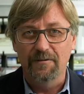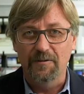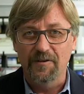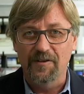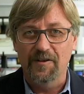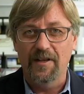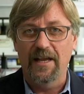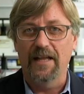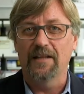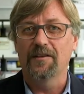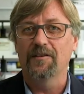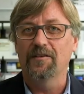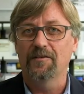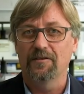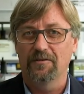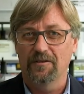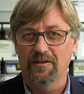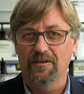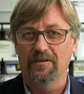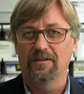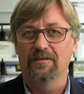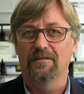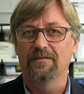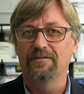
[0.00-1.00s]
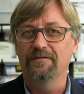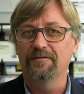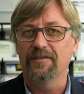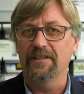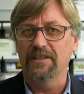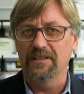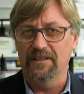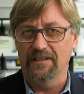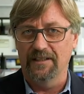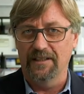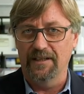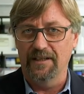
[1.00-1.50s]
It was that sort of
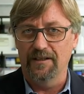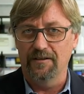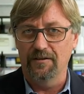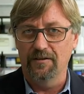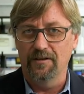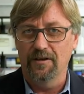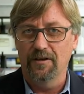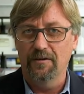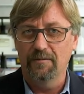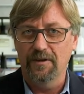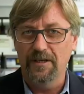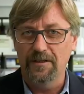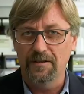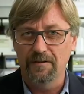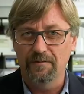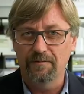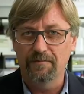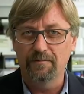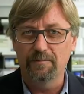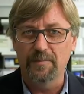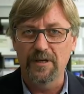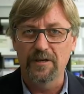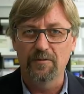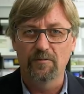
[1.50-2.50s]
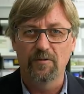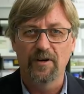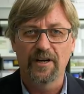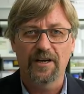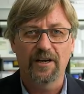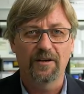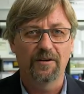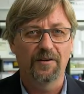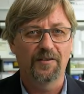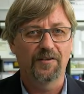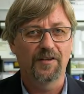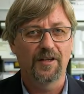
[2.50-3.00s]
feeling, you know, when you've been
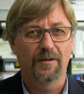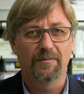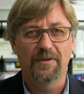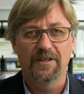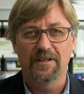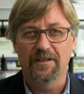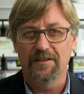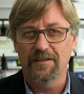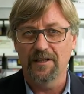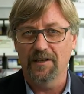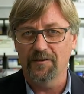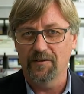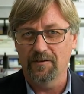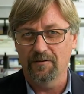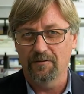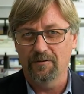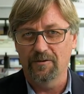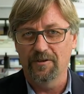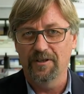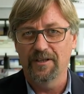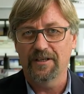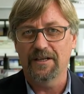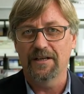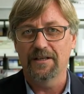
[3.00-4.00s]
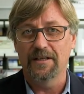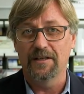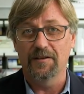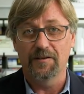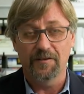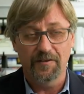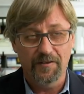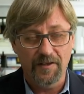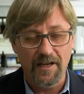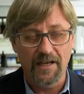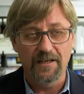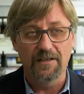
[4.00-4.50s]
working on something that doesn't work and then
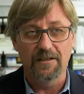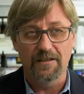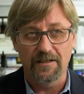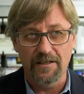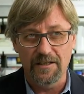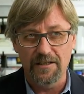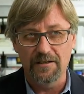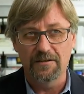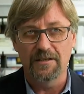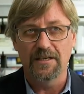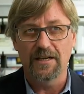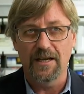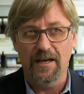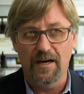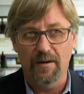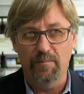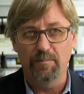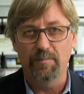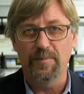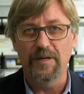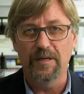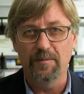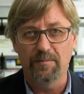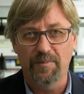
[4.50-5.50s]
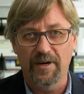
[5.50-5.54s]
suddenly you get a big